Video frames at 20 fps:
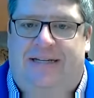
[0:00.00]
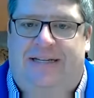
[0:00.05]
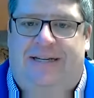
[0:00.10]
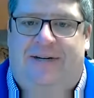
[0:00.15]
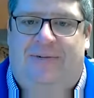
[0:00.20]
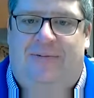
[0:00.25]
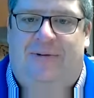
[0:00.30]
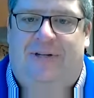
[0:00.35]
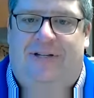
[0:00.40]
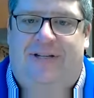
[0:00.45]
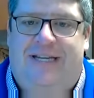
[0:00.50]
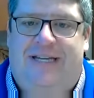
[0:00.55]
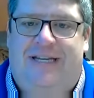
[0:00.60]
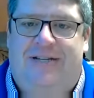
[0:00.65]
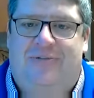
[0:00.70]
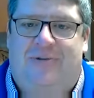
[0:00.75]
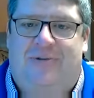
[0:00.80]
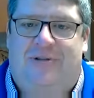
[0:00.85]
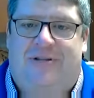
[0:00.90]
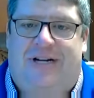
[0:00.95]
than it really
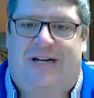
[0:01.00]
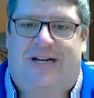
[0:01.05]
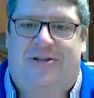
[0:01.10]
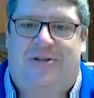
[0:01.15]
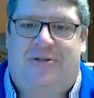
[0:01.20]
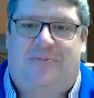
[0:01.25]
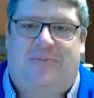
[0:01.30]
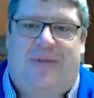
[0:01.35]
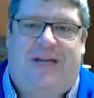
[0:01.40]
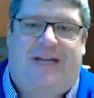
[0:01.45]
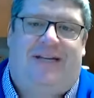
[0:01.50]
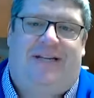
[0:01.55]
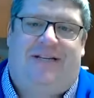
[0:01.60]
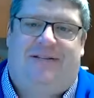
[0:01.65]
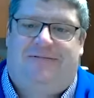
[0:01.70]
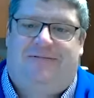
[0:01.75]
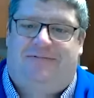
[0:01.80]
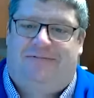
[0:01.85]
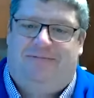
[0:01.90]
is. We're trying to just make it,